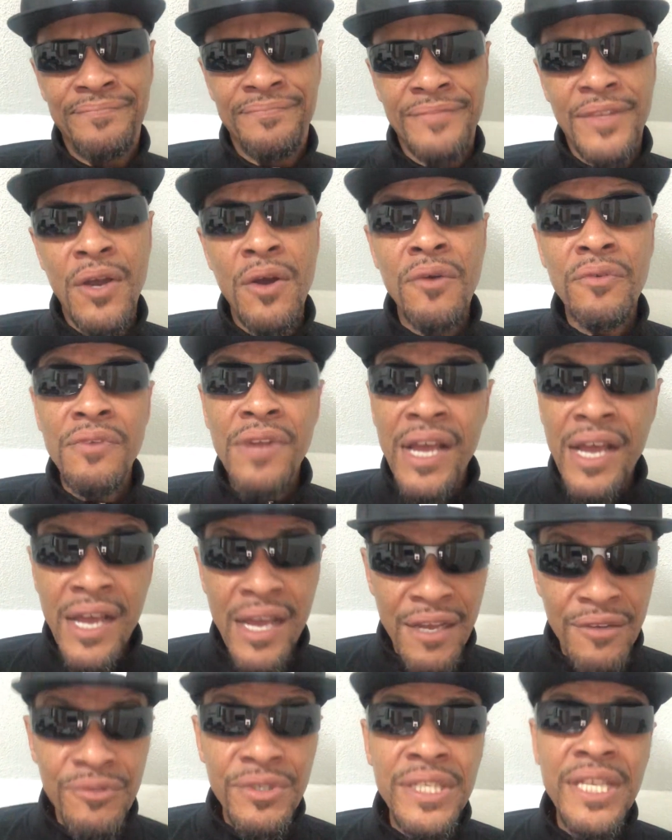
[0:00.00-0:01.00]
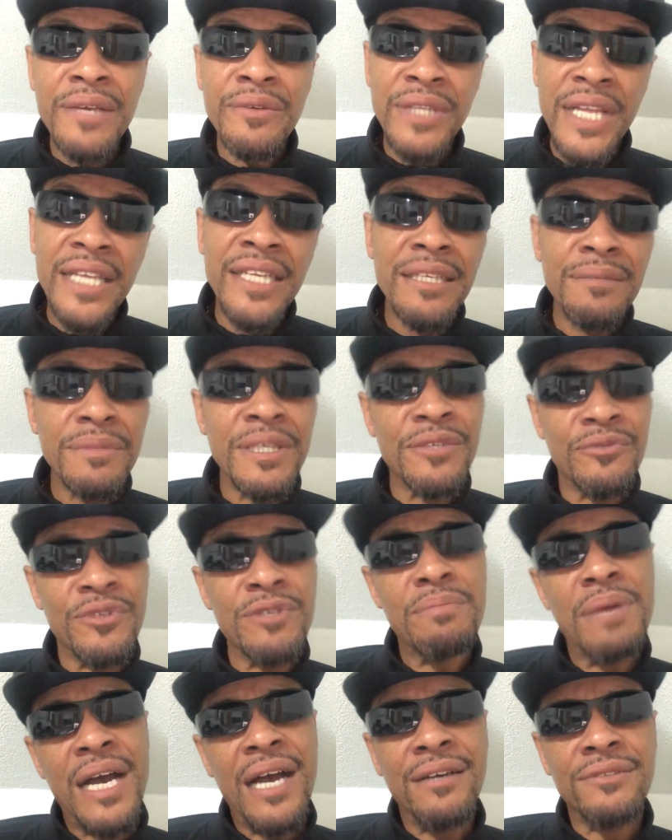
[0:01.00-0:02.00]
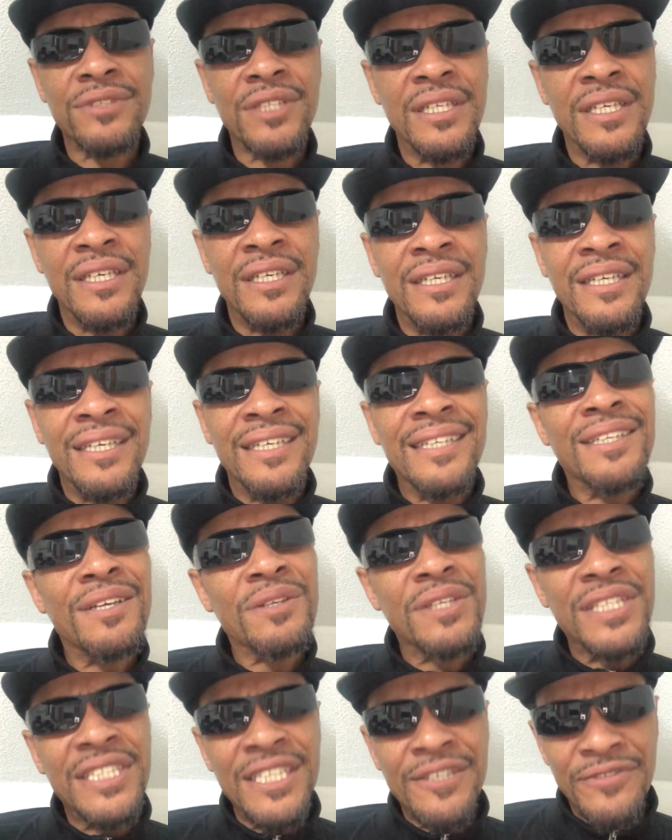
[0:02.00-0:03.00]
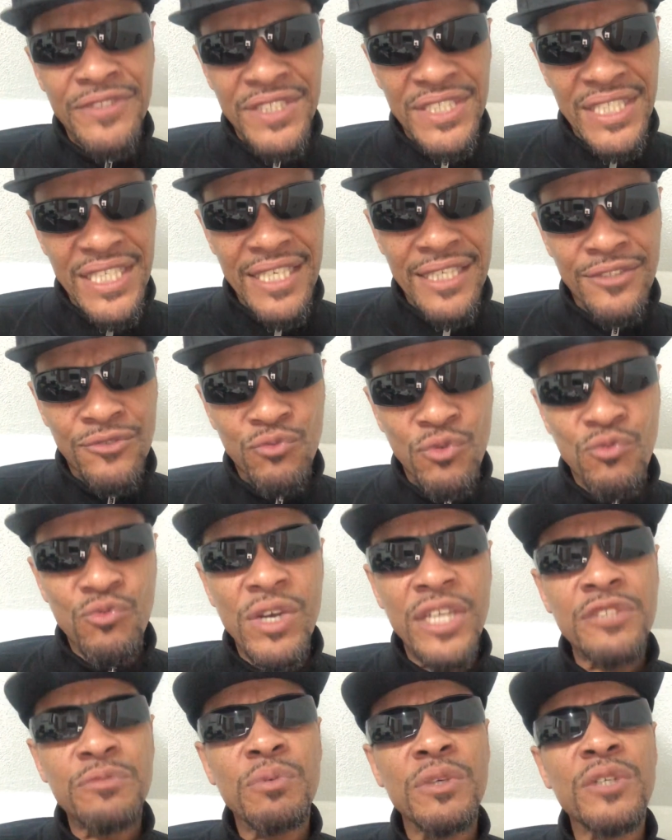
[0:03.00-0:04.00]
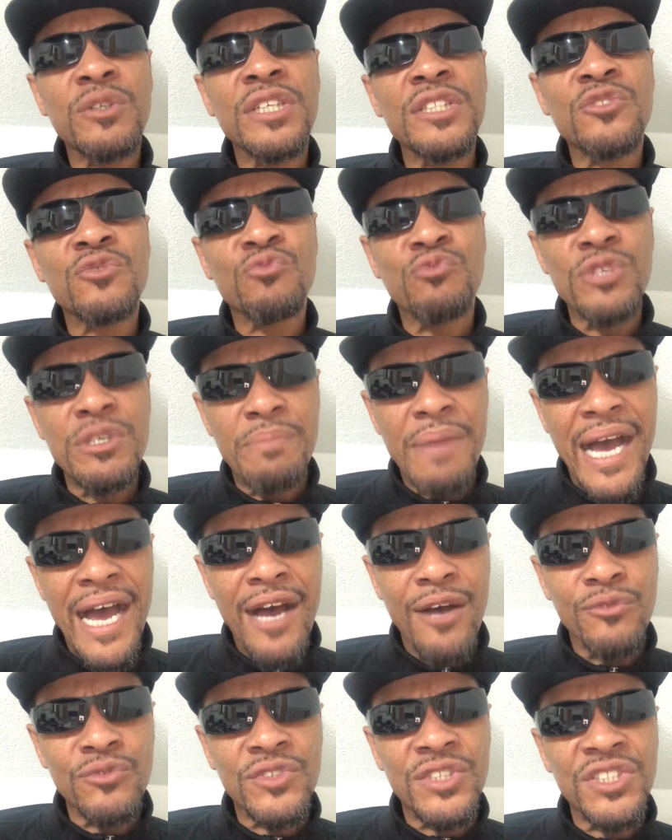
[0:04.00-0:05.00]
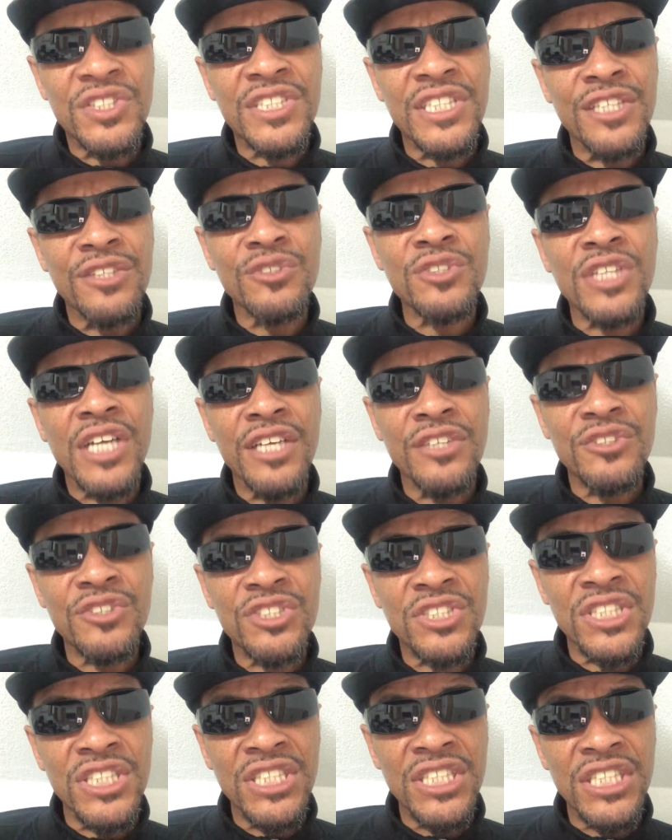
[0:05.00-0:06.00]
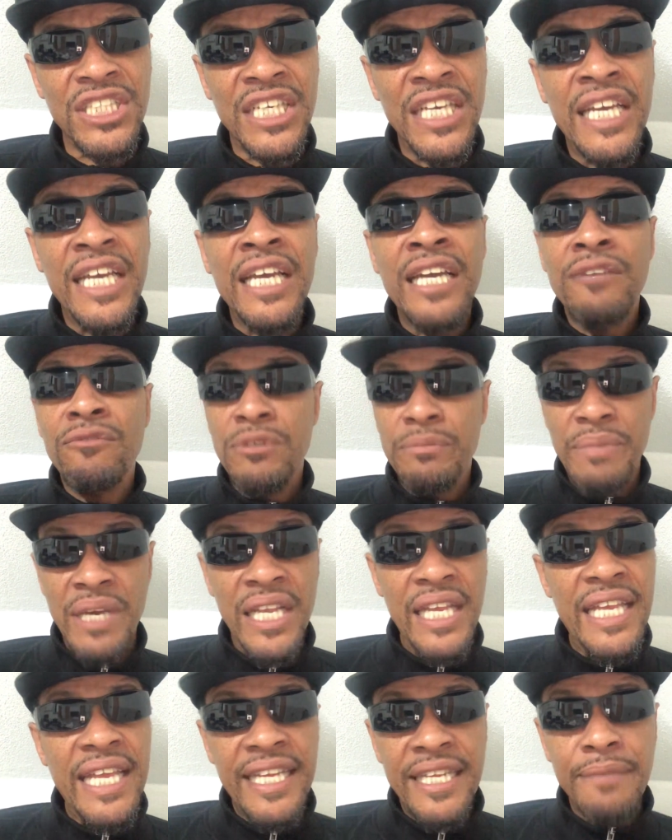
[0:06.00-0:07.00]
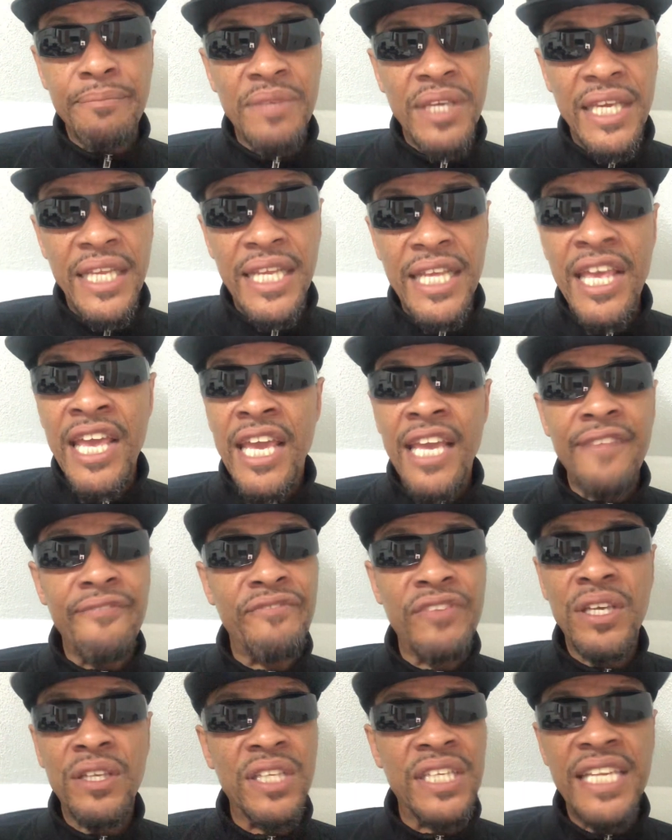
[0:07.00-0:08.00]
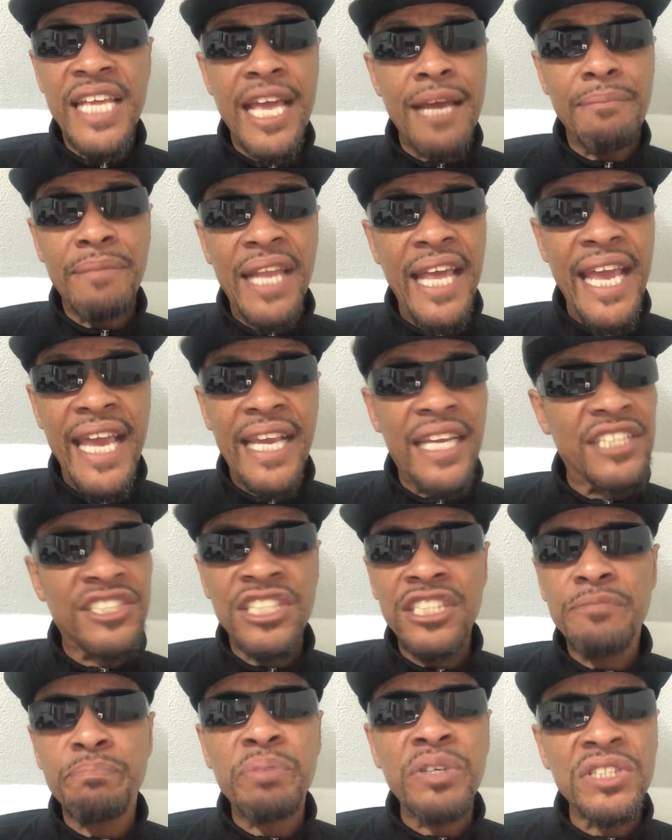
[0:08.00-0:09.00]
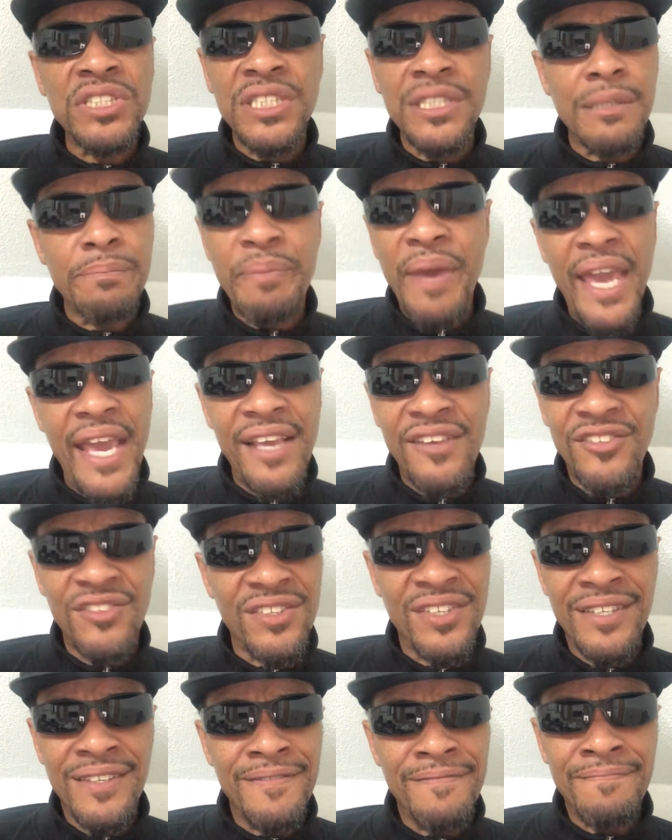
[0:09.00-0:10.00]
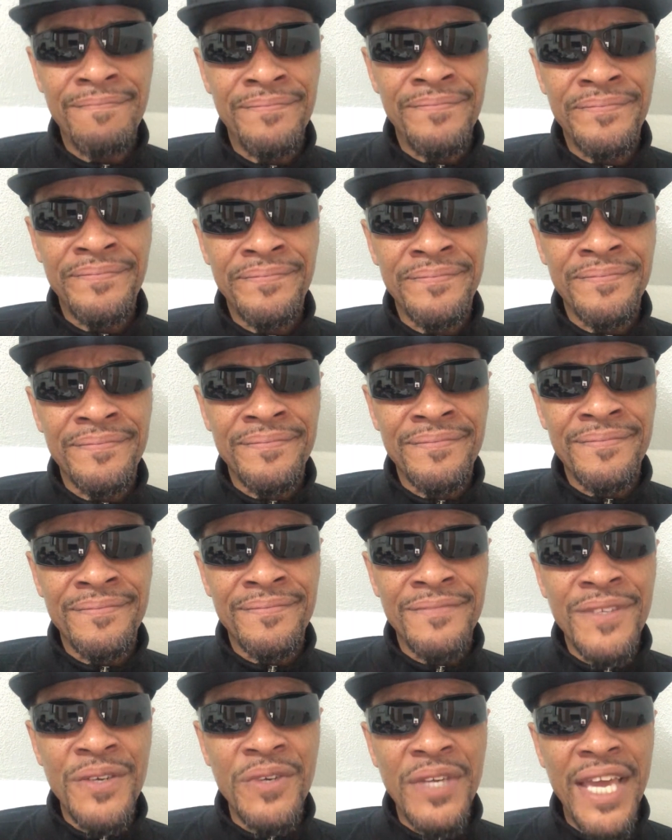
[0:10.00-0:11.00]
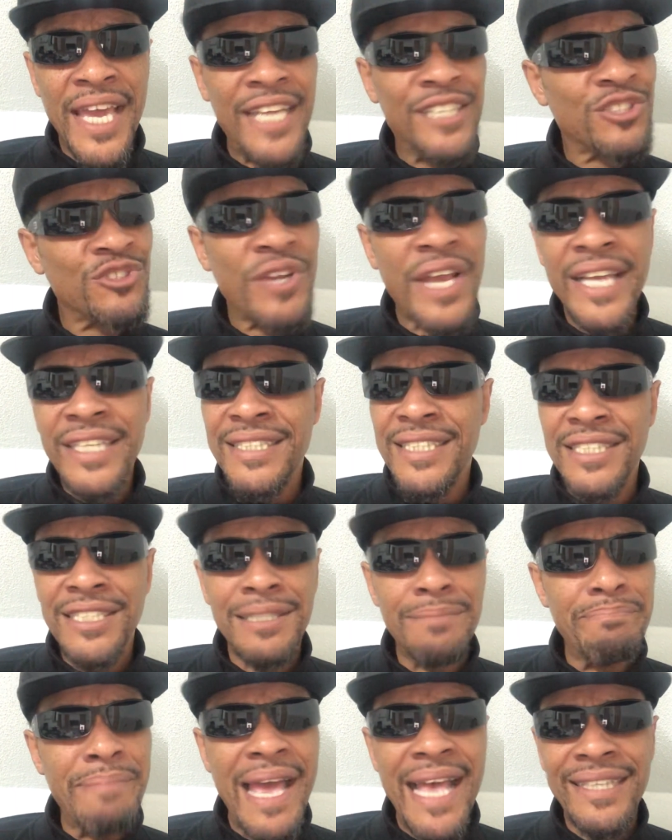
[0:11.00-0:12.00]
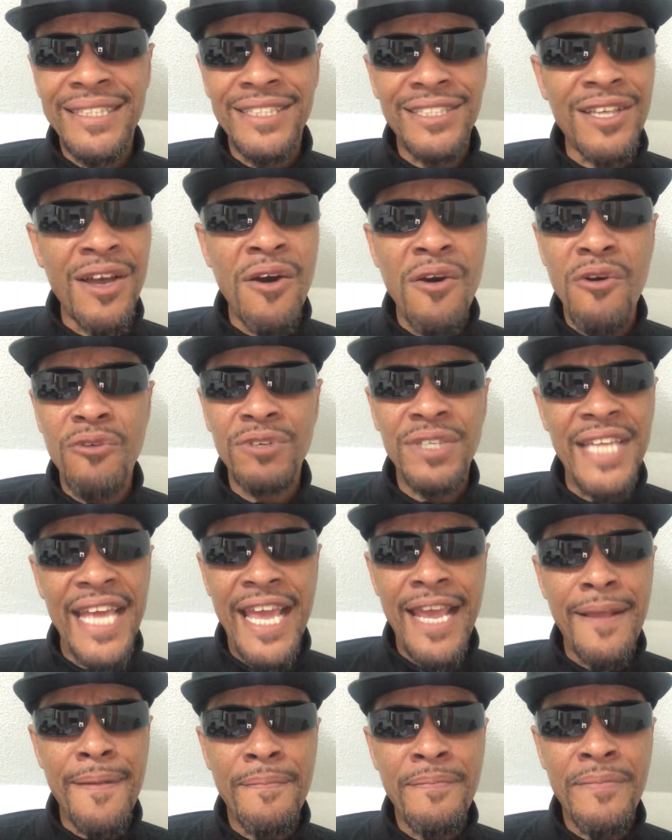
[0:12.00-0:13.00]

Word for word: Oh, no, really letting him get rebounds. No, the difference is when Westbrook gets rebounds, the centers understood we better let him get it and fill the damn lane because he's pushing the pace. Okay? Transition baskets all day.